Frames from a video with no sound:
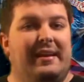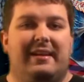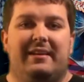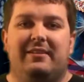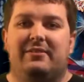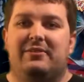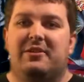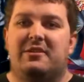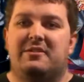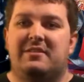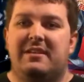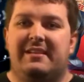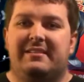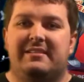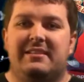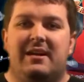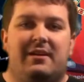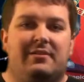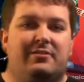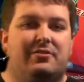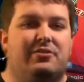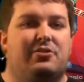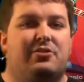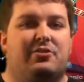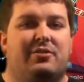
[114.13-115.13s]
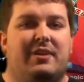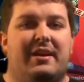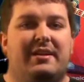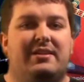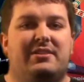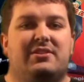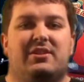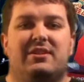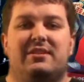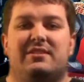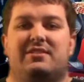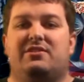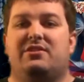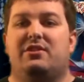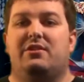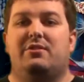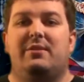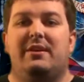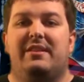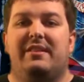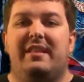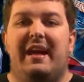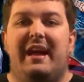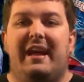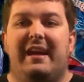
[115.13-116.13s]
and it looks like Doctor Strange is
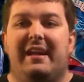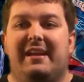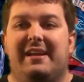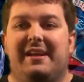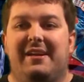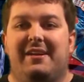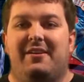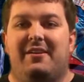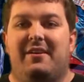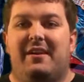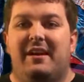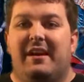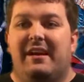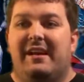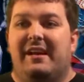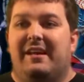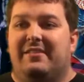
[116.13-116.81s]
doing that here.